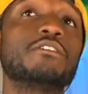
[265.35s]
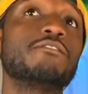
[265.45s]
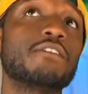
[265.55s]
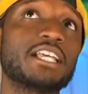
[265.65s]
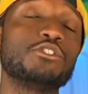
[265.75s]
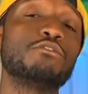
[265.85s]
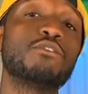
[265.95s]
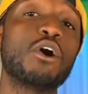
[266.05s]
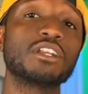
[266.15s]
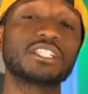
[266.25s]
as you
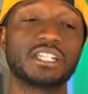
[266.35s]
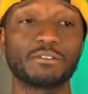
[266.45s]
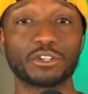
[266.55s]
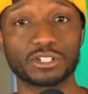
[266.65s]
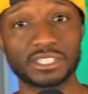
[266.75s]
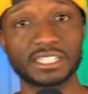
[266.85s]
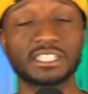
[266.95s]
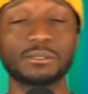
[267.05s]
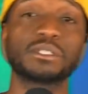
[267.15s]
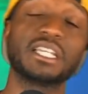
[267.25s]
fall to the level of your
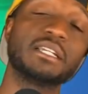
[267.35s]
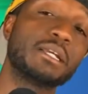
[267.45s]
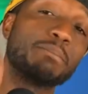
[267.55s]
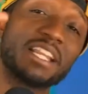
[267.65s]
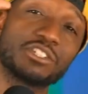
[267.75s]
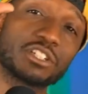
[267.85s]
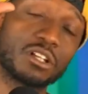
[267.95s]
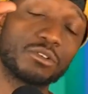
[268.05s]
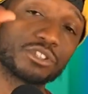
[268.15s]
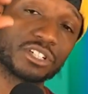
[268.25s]
systems, it matches
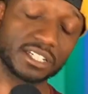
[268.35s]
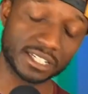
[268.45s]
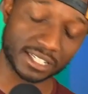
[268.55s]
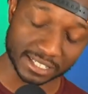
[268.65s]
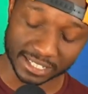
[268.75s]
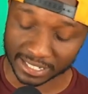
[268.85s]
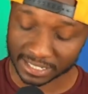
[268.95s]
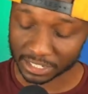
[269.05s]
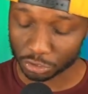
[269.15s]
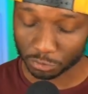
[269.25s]
closer to the success
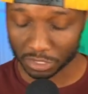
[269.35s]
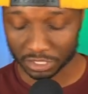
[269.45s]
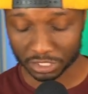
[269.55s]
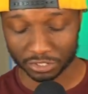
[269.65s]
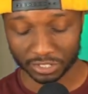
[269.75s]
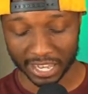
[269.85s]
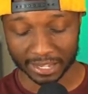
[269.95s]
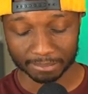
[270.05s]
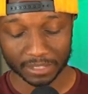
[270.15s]
that you want to create.